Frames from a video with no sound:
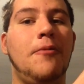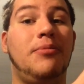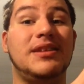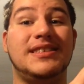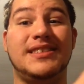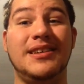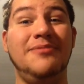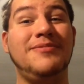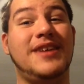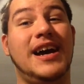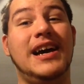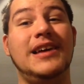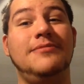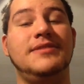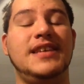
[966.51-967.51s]
but
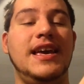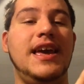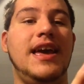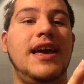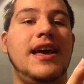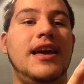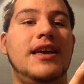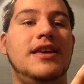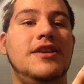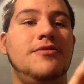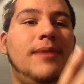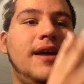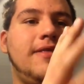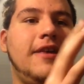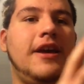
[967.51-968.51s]
sometimes you
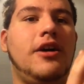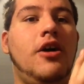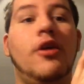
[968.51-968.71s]
might think,